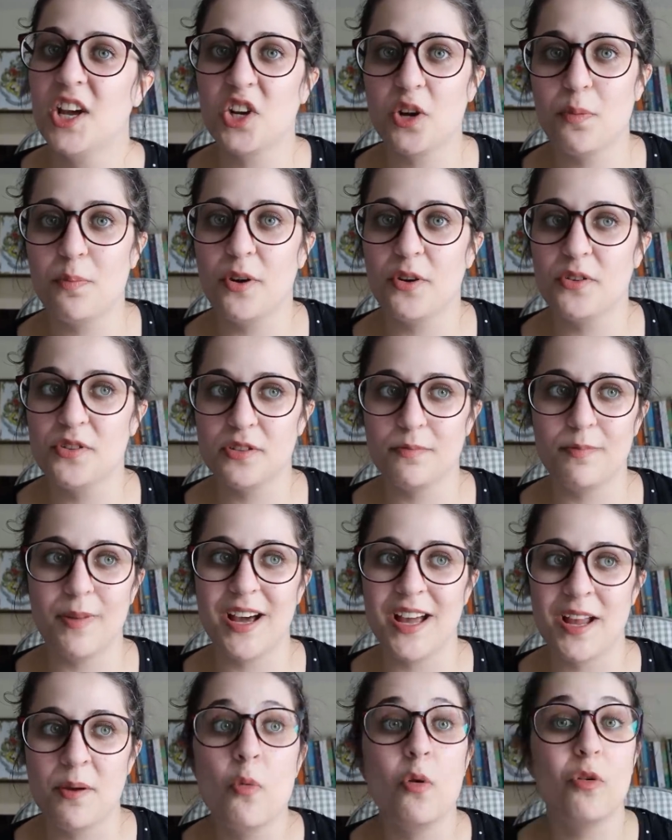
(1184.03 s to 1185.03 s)
composed
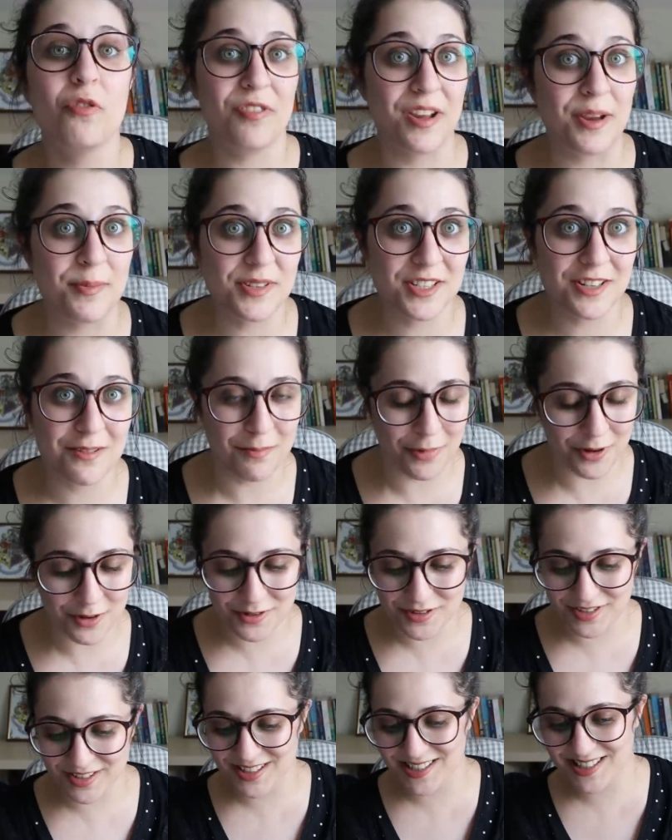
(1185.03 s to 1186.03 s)
by more famous
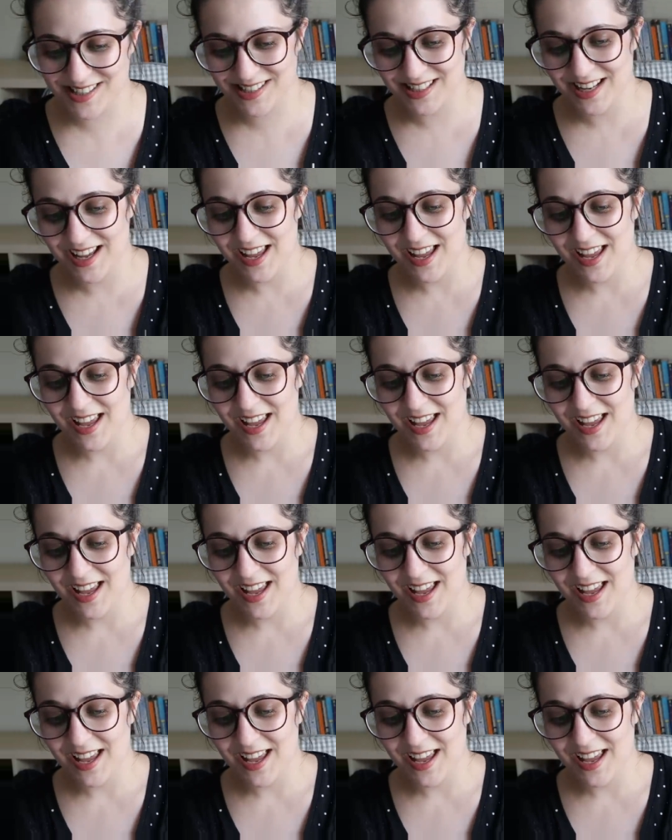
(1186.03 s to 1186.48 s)
composers.